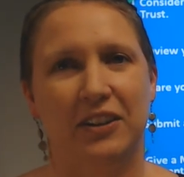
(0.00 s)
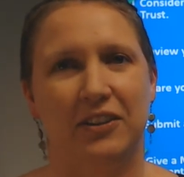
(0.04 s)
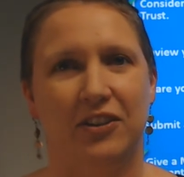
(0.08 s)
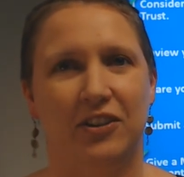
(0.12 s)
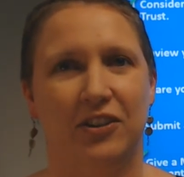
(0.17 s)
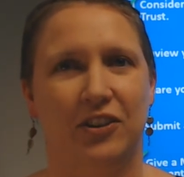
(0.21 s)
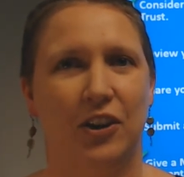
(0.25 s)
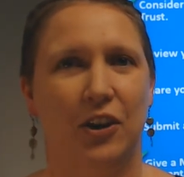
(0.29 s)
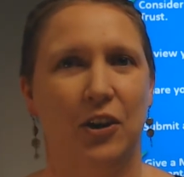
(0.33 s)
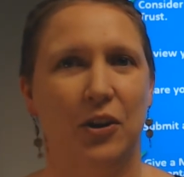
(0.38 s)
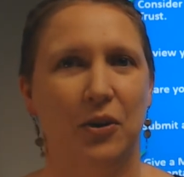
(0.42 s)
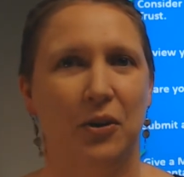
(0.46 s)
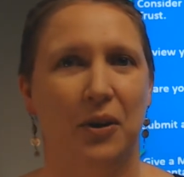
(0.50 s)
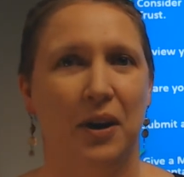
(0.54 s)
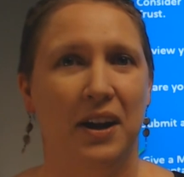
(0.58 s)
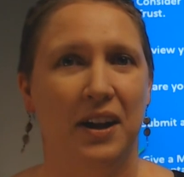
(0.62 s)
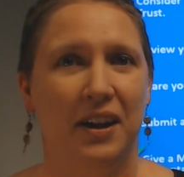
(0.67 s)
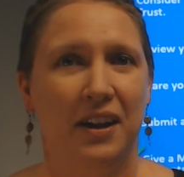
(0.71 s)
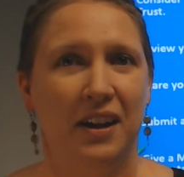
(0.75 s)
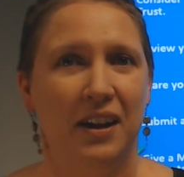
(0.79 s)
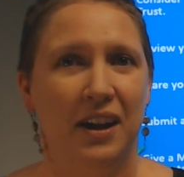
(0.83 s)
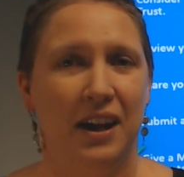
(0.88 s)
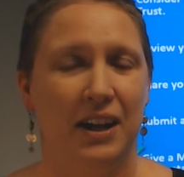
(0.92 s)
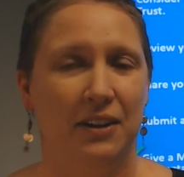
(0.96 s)
So
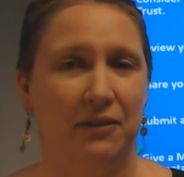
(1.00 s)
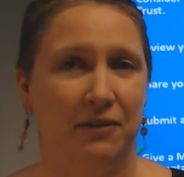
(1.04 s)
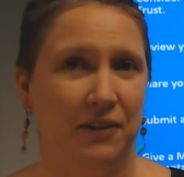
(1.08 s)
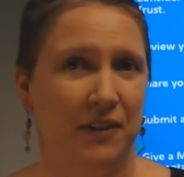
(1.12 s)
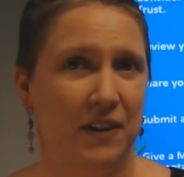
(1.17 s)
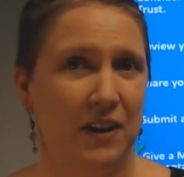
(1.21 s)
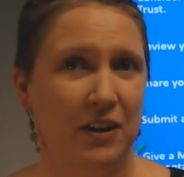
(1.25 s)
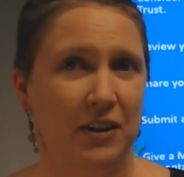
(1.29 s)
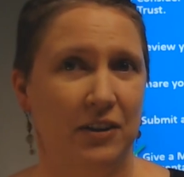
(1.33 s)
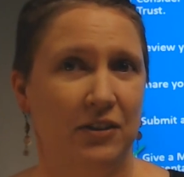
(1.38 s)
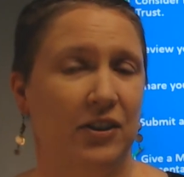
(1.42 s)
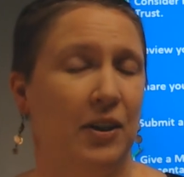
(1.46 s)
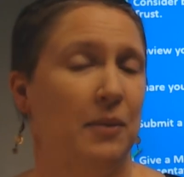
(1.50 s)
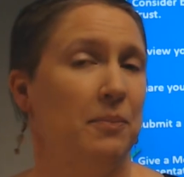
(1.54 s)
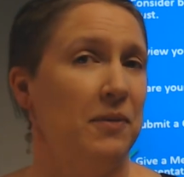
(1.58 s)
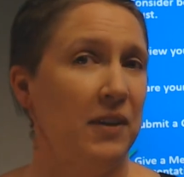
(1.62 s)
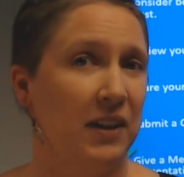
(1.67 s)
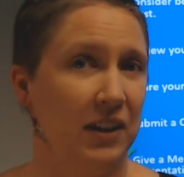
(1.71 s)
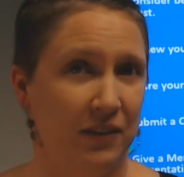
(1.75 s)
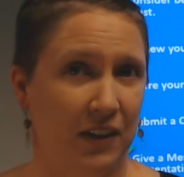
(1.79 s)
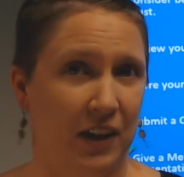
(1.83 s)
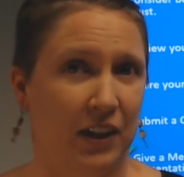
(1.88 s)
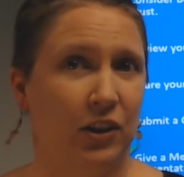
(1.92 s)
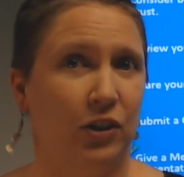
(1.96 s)
if there's
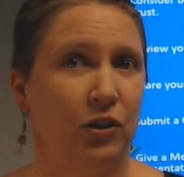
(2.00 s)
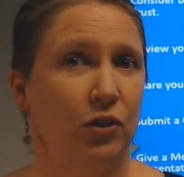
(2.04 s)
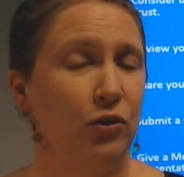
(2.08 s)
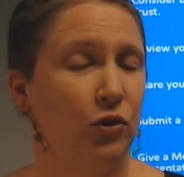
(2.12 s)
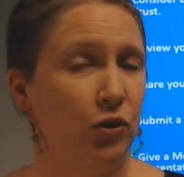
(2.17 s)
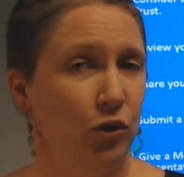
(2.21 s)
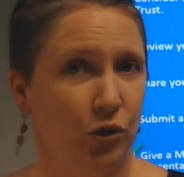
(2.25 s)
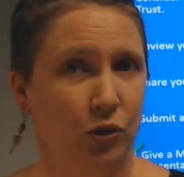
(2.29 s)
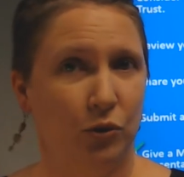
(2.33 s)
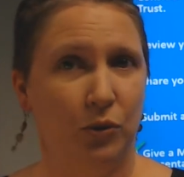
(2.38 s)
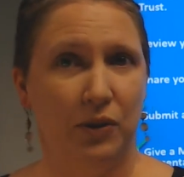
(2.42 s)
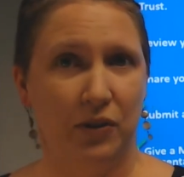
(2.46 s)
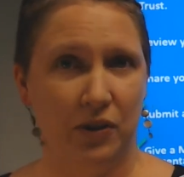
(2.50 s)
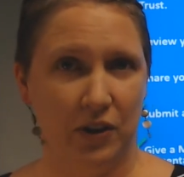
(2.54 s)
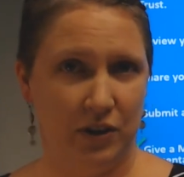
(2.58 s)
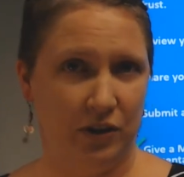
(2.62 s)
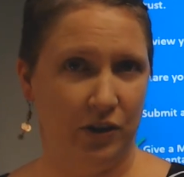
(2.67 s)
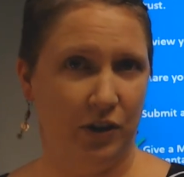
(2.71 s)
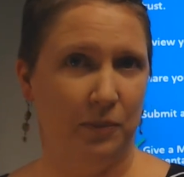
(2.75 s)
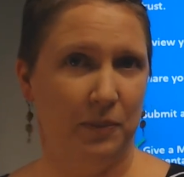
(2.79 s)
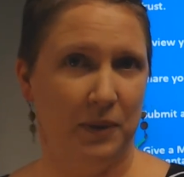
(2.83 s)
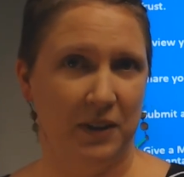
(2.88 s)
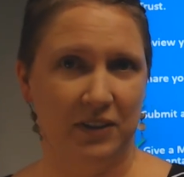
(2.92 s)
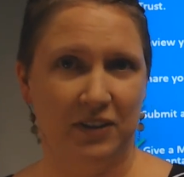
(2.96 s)
something that you do within
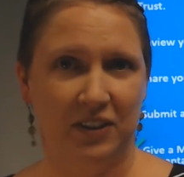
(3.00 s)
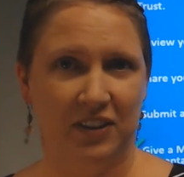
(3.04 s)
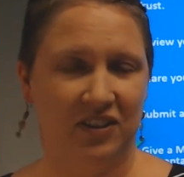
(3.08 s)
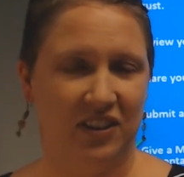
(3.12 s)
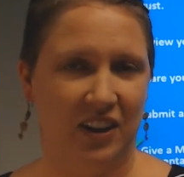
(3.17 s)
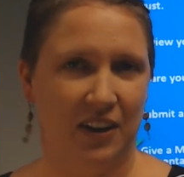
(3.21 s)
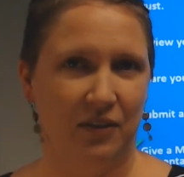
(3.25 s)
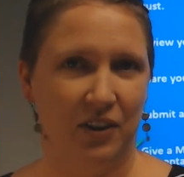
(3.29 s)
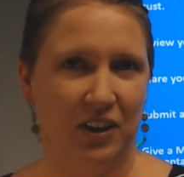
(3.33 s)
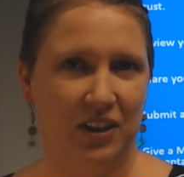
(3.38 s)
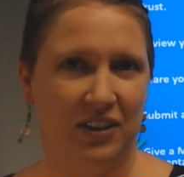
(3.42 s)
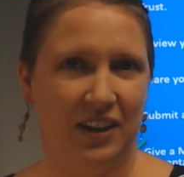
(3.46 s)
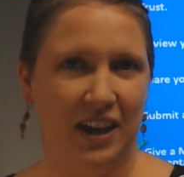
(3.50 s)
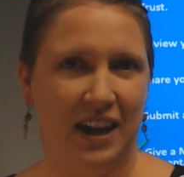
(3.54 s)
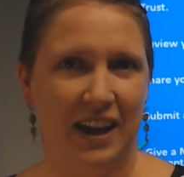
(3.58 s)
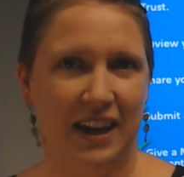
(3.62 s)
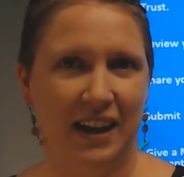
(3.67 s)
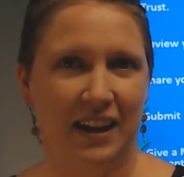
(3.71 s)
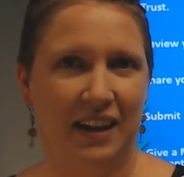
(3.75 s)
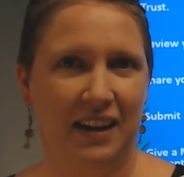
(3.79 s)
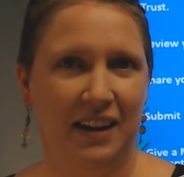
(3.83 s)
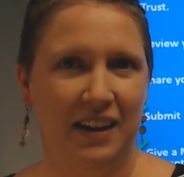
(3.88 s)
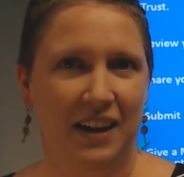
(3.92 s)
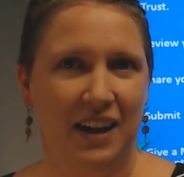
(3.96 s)
your business every
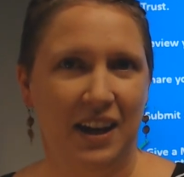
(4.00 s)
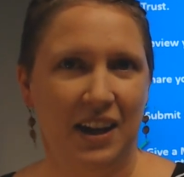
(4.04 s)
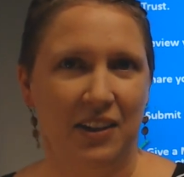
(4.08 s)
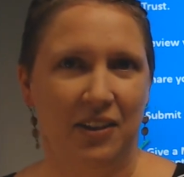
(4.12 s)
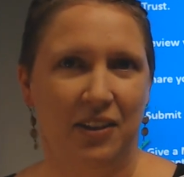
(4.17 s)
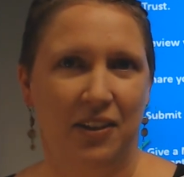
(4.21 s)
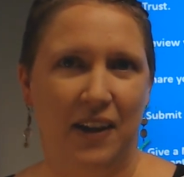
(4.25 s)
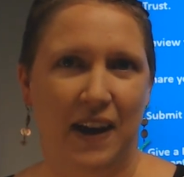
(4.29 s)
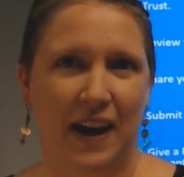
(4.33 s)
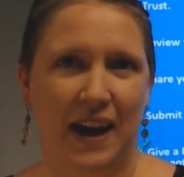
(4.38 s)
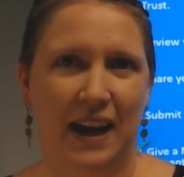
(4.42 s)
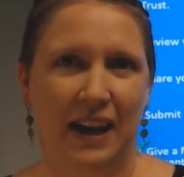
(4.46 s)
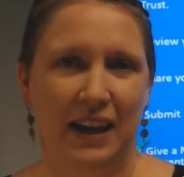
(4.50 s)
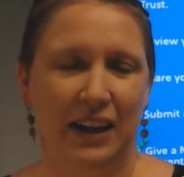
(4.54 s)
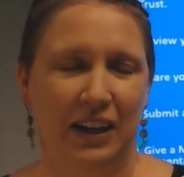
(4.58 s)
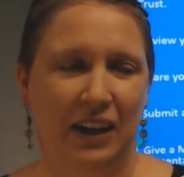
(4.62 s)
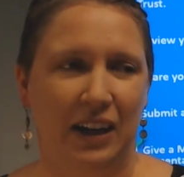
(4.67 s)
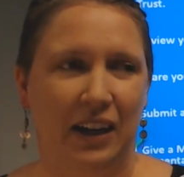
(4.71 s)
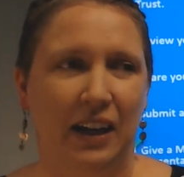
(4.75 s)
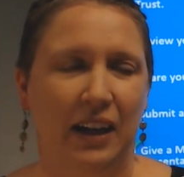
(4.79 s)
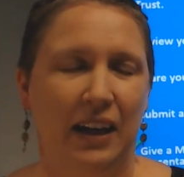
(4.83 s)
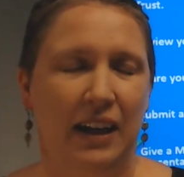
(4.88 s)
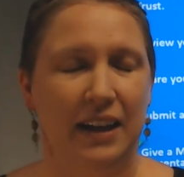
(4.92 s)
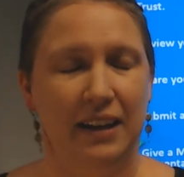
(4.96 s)
day that
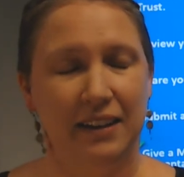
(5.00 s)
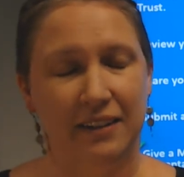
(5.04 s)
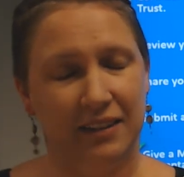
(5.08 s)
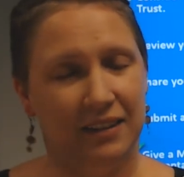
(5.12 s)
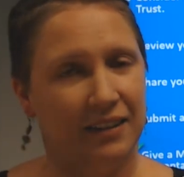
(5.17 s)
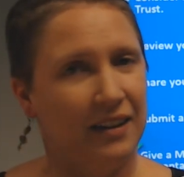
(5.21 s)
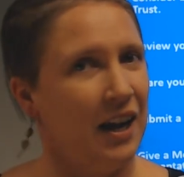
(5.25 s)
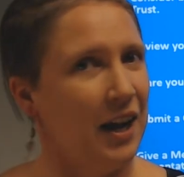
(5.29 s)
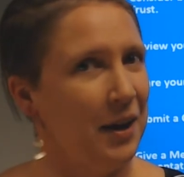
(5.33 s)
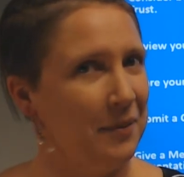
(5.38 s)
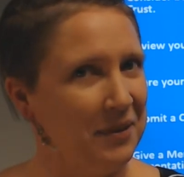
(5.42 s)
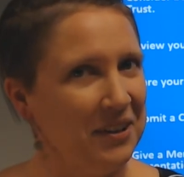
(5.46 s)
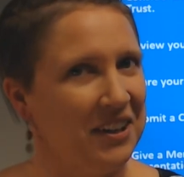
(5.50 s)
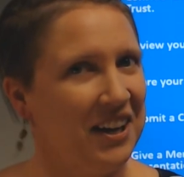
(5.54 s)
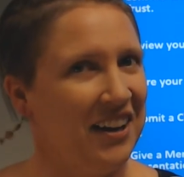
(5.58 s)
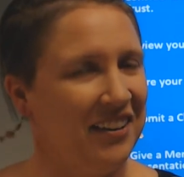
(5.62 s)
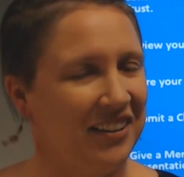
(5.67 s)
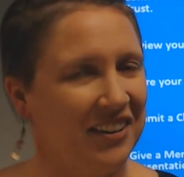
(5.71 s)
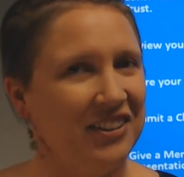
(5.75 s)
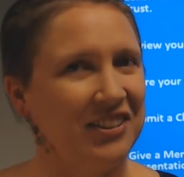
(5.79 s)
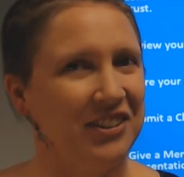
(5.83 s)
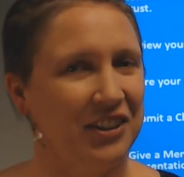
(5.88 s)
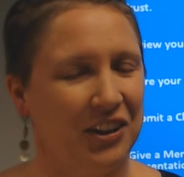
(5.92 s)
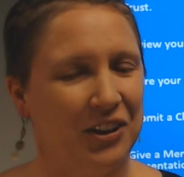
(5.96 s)
isn't common
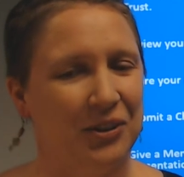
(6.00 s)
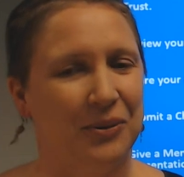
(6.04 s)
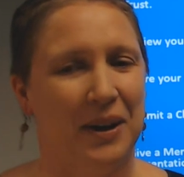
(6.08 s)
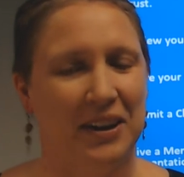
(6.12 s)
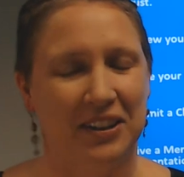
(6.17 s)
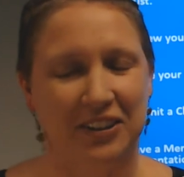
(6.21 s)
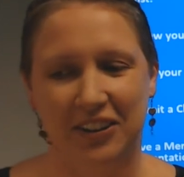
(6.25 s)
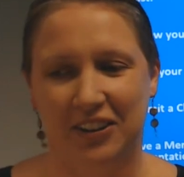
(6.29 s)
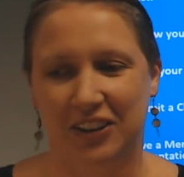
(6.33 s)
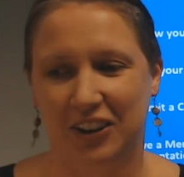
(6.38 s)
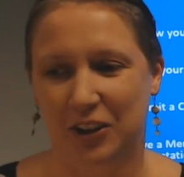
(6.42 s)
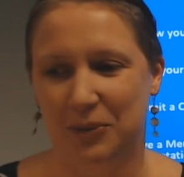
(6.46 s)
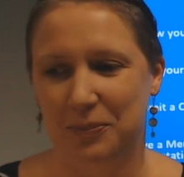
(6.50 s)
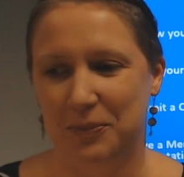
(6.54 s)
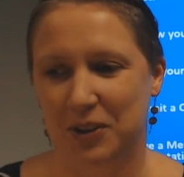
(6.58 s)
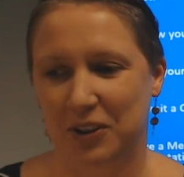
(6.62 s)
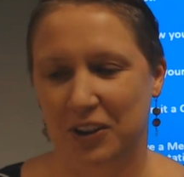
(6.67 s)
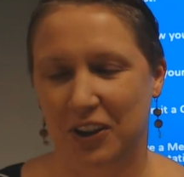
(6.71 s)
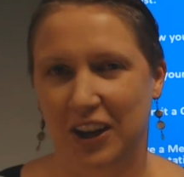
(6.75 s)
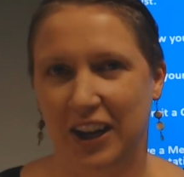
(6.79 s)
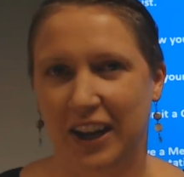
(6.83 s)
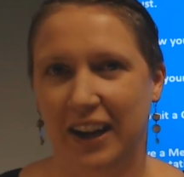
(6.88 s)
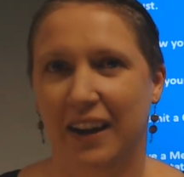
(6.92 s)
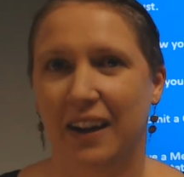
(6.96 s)
knowledge to the rest of the
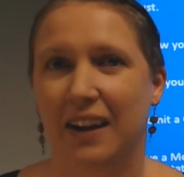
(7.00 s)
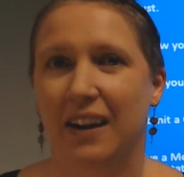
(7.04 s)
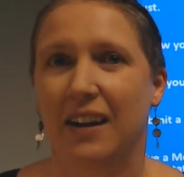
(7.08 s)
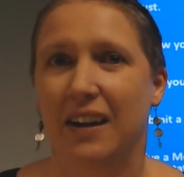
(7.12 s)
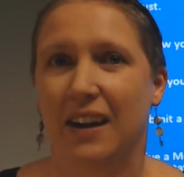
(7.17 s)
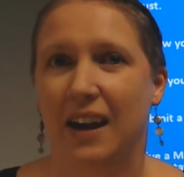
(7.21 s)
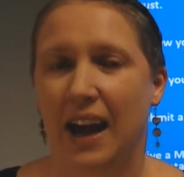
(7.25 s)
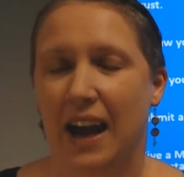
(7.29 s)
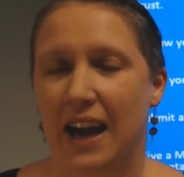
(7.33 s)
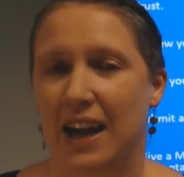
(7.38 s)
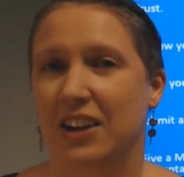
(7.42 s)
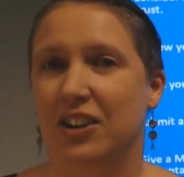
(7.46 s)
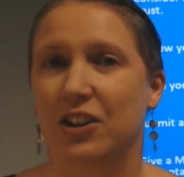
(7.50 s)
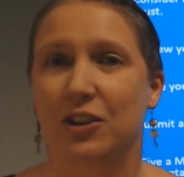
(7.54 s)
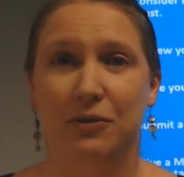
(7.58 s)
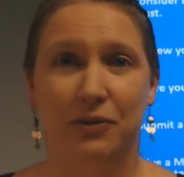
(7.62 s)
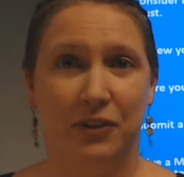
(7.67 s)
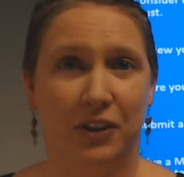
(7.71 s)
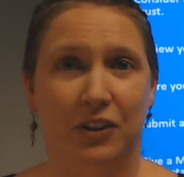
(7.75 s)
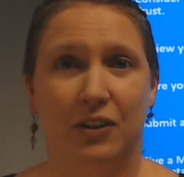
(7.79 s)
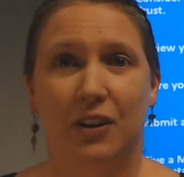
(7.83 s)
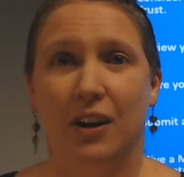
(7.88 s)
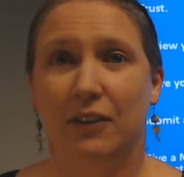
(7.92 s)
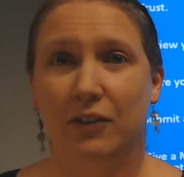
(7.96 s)
community and you
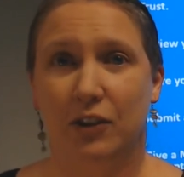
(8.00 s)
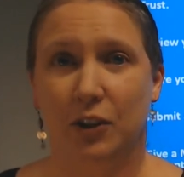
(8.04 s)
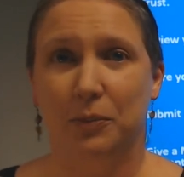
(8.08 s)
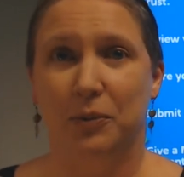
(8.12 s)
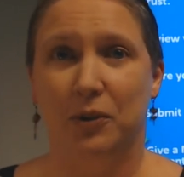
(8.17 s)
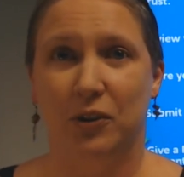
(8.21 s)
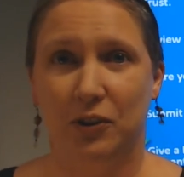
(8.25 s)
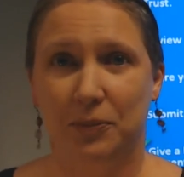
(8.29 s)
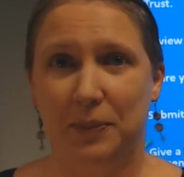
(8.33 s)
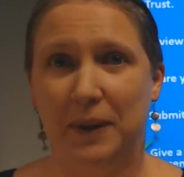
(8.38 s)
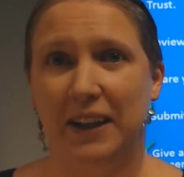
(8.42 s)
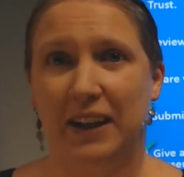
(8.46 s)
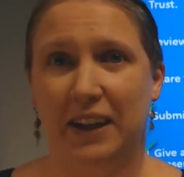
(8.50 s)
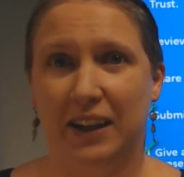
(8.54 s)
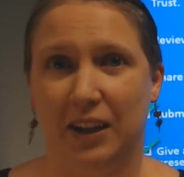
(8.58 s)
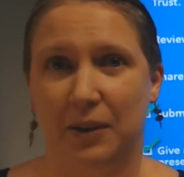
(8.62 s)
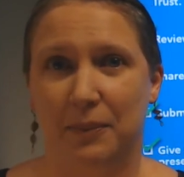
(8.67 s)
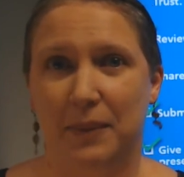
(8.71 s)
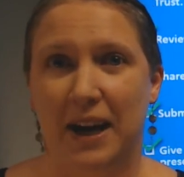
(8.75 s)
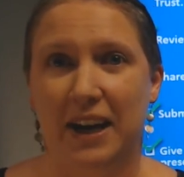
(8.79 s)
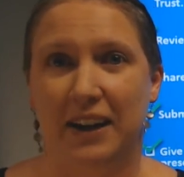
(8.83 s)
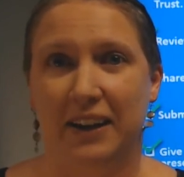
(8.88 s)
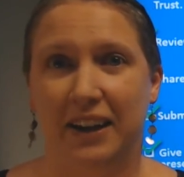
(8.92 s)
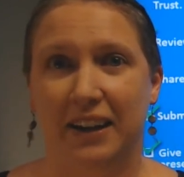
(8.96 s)
feel comfortable speaking
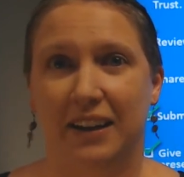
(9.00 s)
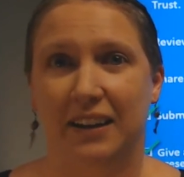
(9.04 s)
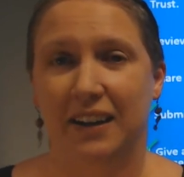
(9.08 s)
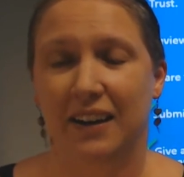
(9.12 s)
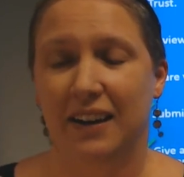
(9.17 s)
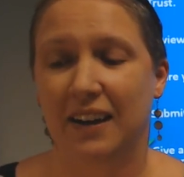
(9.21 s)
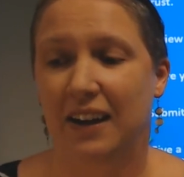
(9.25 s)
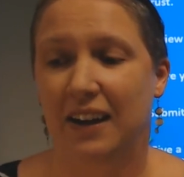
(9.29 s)
about it,